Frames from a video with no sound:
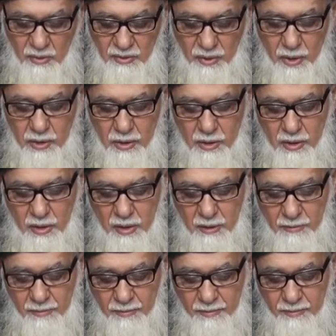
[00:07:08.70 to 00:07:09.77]
first.
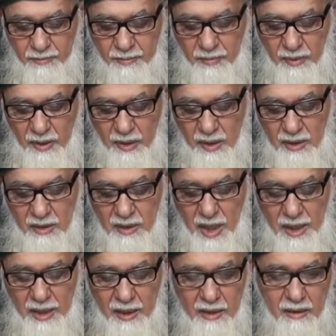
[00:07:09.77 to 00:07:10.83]

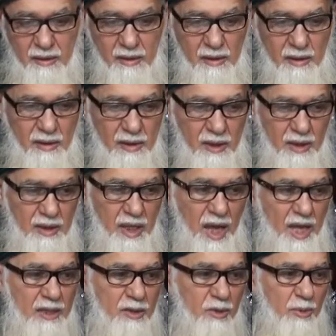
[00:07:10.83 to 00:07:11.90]
Second, it
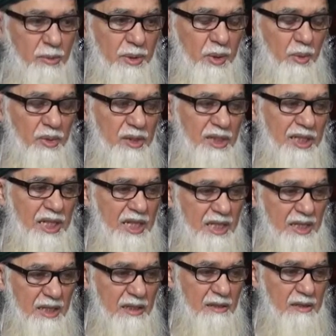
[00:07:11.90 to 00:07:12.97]
has to be with
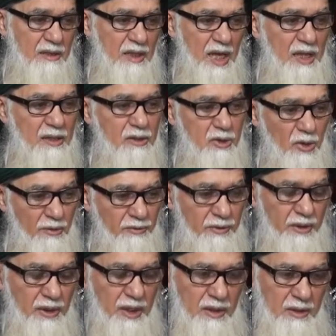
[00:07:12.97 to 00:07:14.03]
leniency and
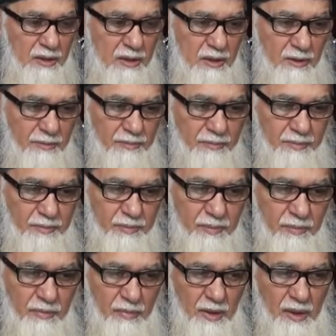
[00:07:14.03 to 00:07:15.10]
softness.
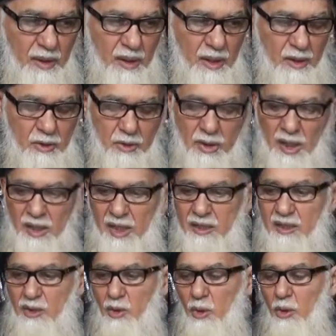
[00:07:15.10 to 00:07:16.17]
You cannot
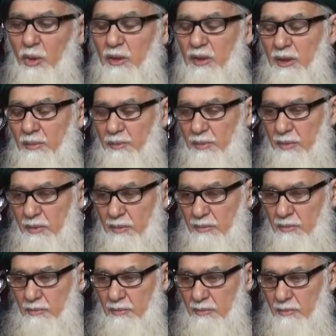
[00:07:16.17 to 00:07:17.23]
scold him
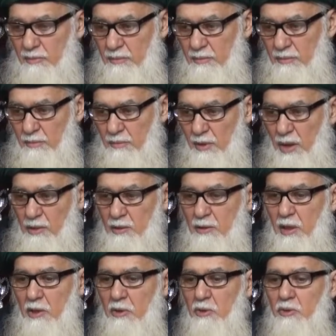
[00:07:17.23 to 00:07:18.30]
and
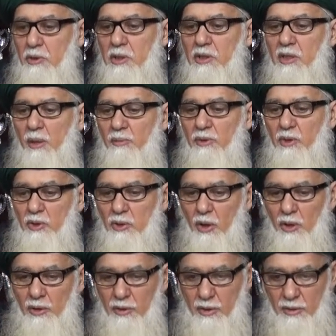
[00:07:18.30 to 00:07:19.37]
say, you did something
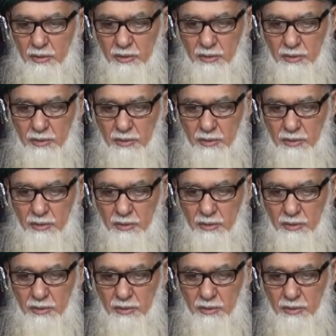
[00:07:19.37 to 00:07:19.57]
wrong.